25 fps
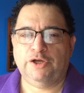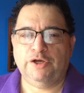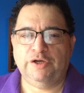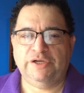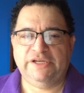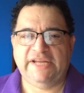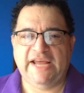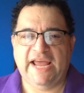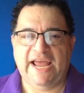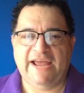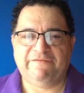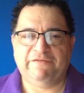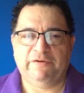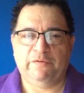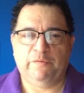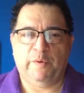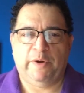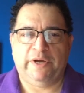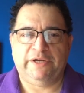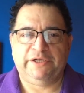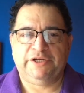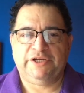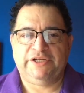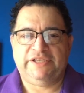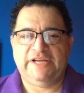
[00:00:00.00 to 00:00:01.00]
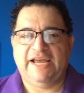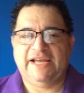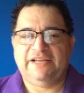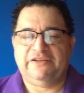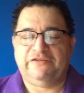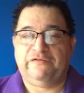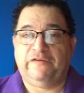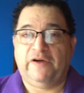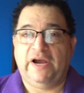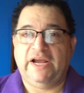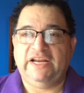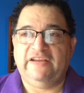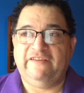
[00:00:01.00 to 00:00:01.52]
Good day, everyone. Good day.
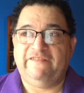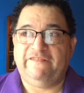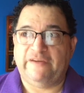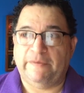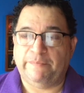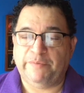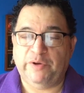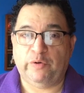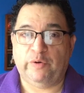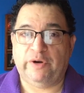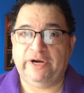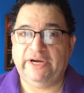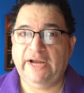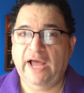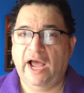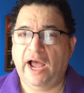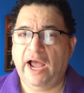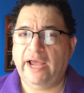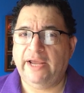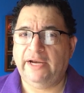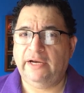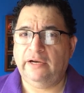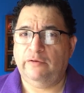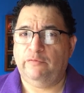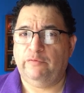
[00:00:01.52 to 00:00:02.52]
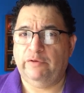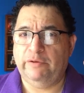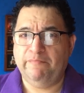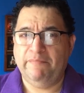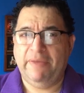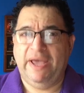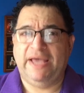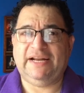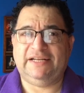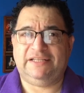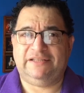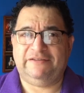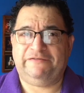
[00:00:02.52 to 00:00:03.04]
It's Friday, February 9. We
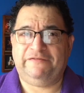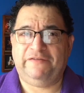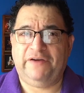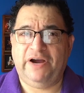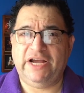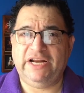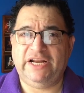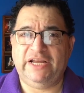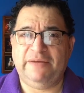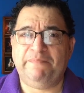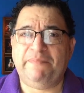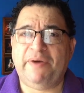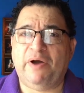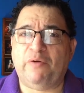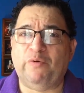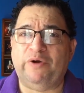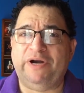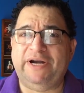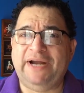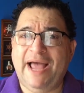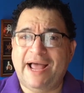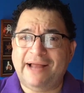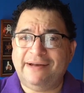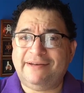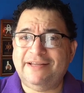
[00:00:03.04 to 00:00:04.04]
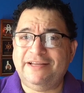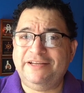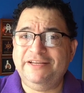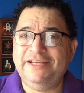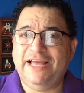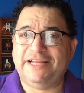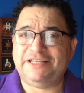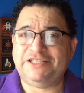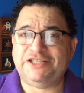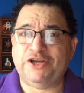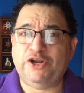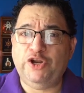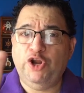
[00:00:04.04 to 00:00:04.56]
made it to Friday, but we're not done
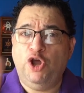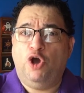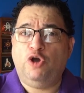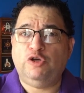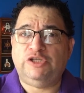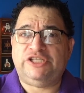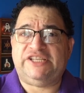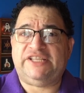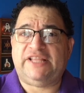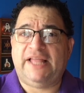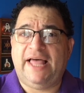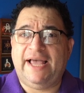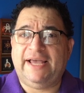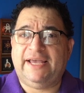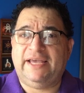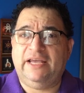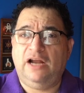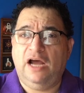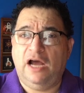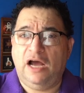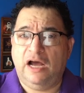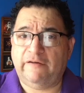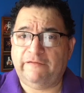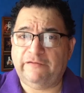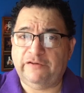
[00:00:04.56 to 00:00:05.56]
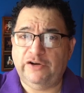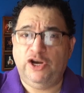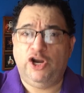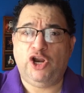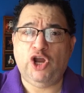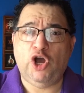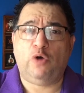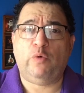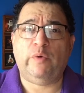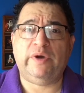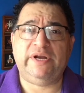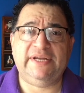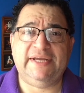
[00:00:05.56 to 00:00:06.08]
yet, so no slacking off.
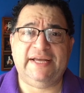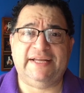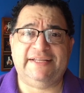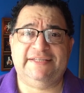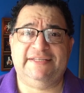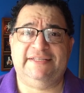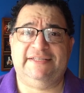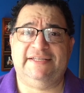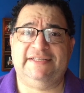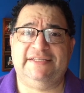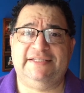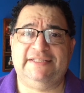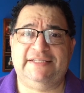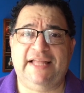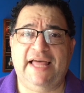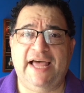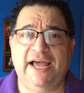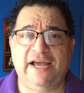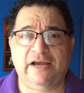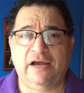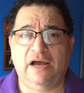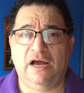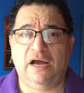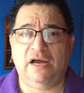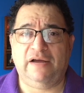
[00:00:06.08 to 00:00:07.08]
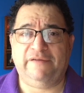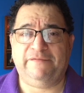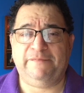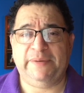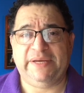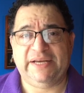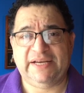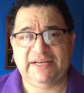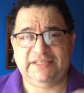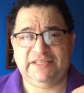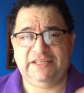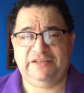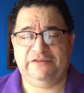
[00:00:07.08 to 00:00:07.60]
No one gets to slack off
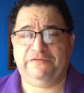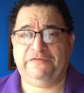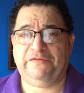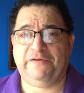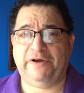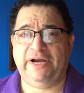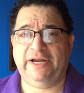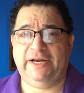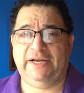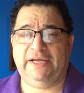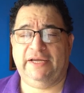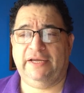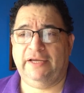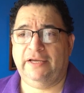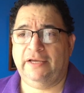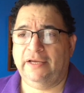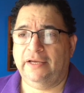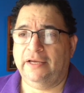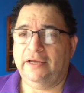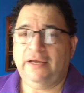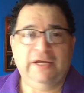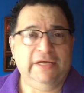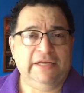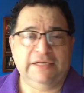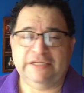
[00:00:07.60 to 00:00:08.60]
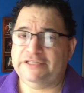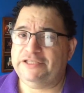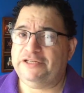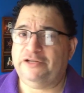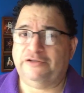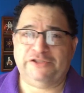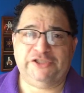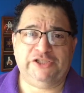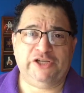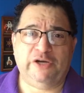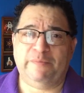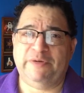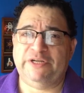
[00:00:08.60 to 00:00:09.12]
because it's Friday.
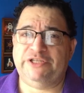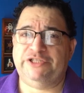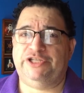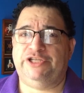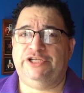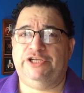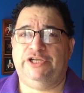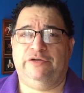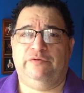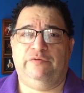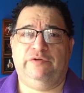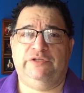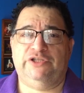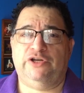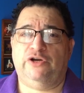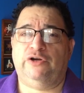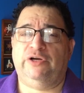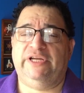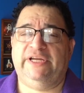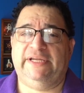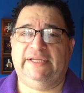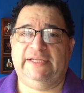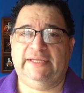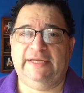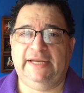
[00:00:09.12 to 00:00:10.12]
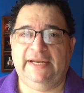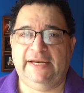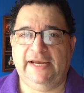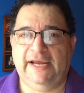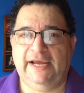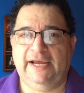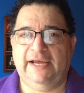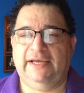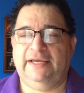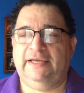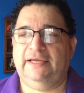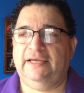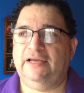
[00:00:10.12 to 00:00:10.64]
Still so much to do. It's early in
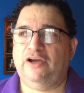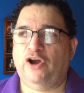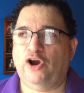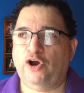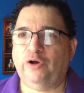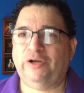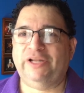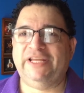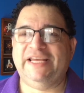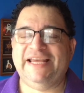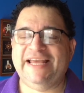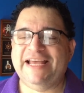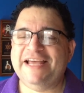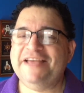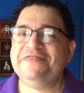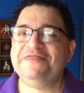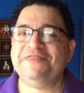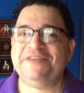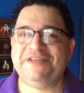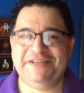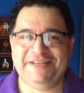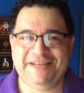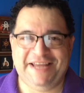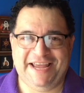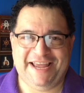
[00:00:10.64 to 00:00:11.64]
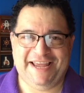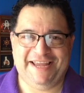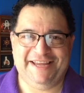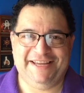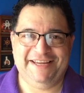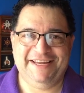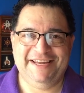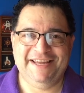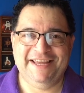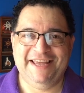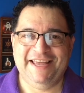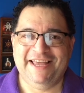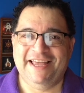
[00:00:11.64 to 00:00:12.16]
the
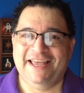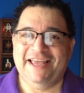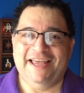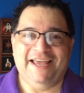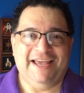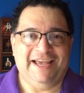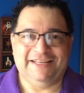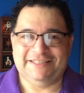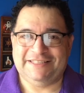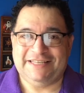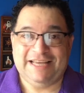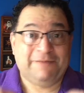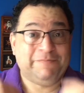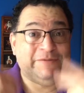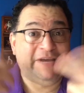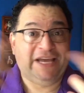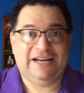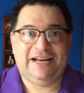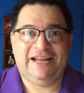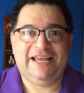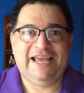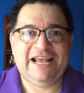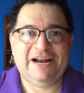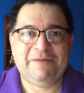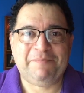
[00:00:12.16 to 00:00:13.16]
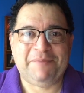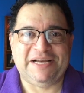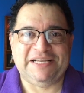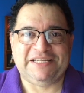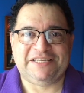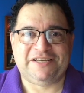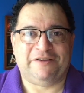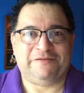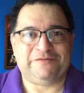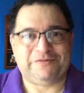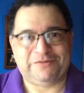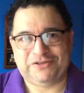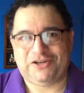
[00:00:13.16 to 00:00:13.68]
day. And see, I'm getting ahead of
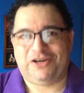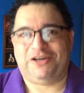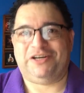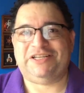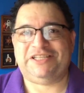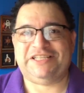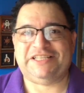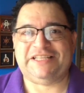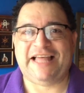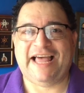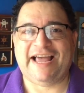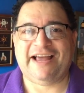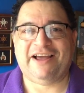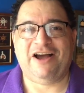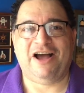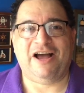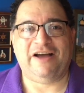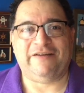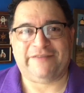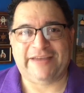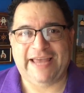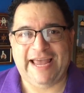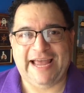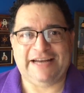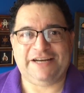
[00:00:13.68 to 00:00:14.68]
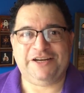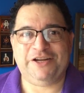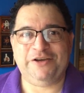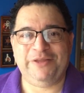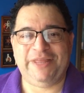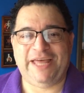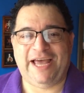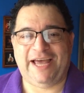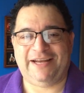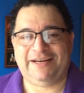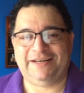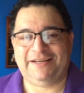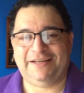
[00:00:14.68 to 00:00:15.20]
myself, so starting to slack off. Can't do
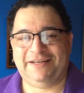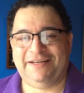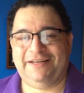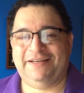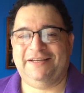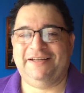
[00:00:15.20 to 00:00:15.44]
that.